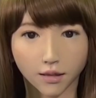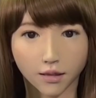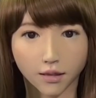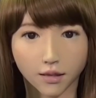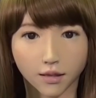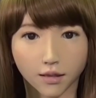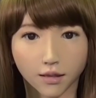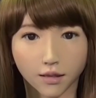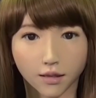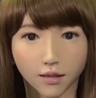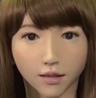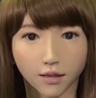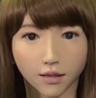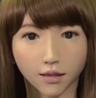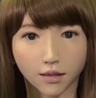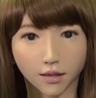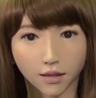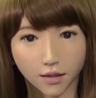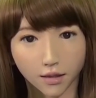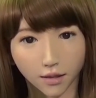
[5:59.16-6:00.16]
robot.
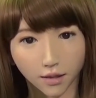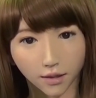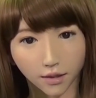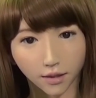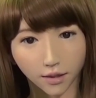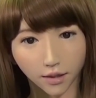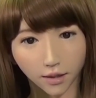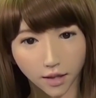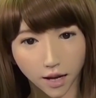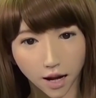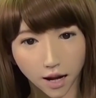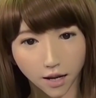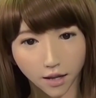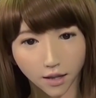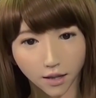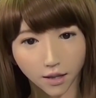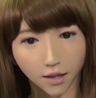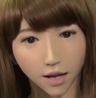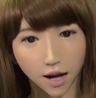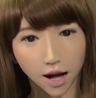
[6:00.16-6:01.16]
Erica
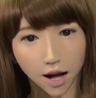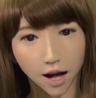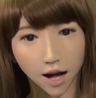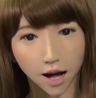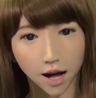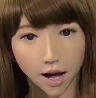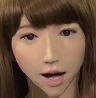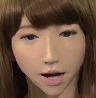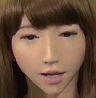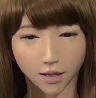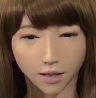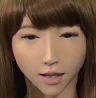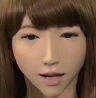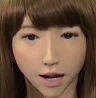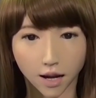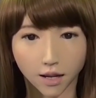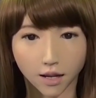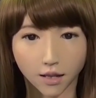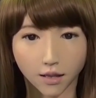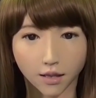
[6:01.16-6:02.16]
was created by
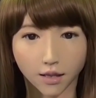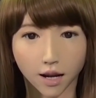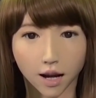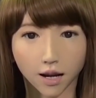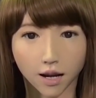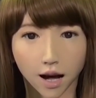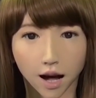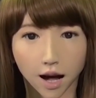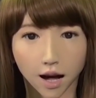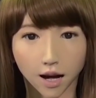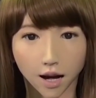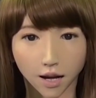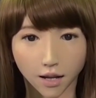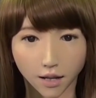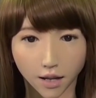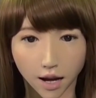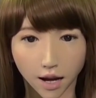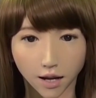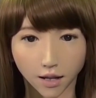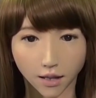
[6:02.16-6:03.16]
Japanese scientists
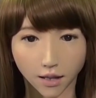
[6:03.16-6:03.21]
Hiroshi